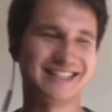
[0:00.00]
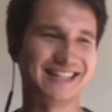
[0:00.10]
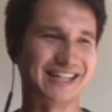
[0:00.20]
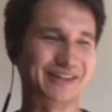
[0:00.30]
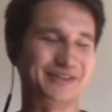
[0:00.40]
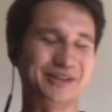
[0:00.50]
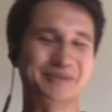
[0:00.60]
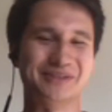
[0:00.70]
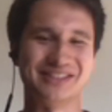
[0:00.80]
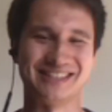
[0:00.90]
have the
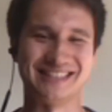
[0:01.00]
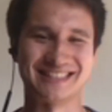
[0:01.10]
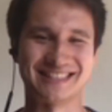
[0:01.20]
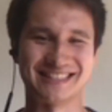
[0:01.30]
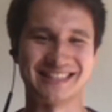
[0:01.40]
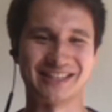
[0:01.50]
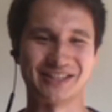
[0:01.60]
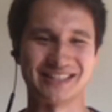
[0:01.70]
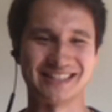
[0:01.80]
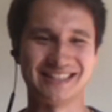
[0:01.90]
ability to sit
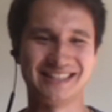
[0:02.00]
down